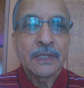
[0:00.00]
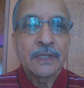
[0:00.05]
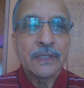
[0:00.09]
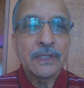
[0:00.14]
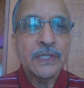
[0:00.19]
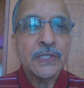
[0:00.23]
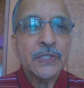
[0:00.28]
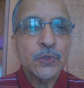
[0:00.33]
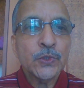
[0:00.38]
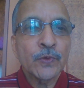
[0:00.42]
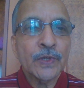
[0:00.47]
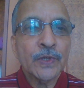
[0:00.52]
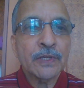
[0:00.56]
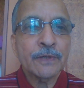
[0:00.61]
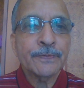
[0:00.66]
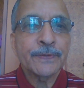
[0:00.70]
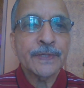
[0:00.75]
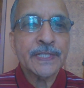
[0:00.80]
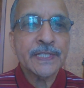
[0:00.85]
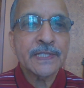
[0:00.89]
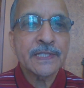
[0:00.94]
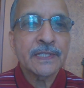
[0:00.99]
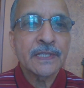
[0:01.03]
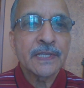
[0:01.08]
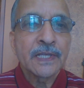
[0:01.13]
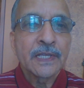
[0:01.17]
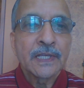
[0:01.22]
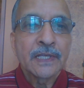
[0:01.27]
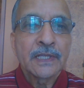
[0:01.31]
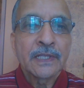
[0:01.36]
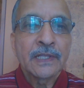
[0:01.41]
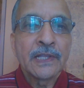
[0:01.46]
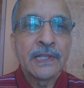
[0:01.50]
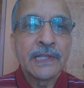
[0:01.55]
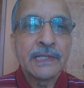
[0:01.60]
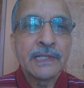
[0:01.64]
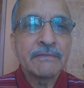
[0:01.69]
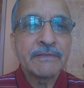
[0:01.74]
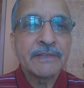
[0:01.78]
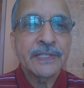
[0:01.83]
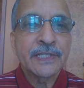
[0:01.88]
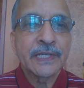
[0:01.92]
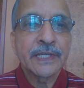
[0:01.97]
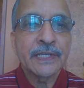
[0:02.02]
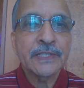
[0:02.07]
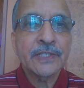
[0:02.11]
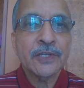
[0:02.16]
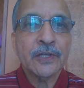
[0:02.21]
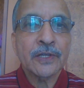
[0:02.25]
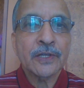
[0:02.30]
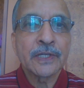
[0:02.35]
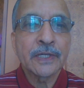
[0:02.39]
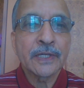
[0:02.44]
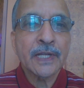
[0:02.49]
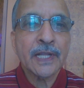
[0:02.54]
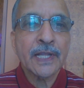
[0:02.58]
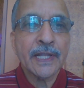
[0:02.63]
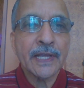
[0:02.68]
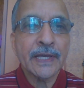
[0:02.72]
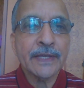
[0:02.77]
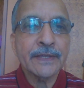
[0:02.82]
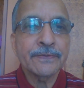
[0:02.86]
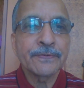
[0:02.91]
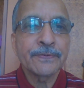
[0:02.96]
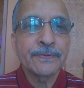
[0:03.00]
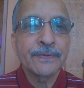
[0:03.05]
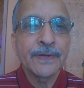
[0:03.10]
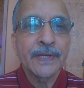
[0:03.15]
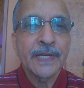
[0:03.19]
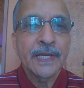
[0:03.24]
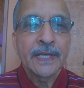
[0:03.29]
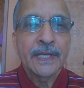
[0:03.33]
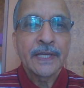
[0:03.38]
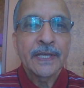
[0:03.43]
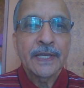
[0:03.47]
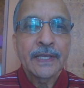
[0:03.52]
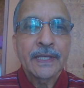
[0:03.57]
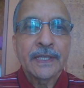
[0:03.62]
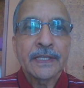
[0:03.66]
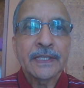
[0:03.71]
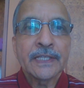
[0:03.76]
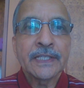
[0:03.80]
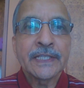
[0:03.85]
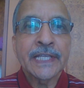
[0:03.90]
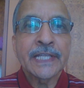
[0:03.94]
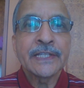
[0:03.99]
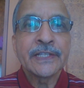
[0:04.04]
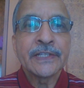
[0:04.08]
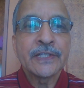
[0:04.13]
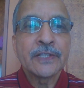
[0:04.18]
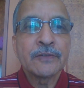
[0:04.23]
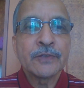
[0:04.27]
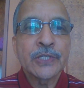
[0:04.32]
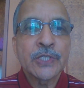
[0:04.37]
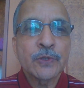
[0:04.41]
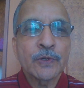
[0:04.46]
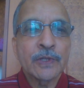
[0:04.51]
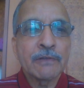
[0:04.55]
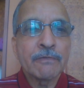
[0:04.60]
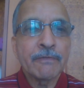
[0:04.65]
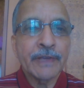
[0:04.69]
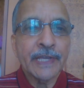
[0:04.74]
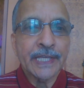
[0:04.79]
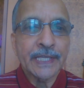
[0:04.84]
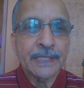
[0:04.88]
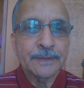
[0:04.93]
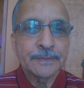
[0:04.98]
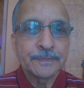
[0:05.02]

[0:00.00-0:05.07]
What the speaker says: each one of us lives his or her life in an individual way.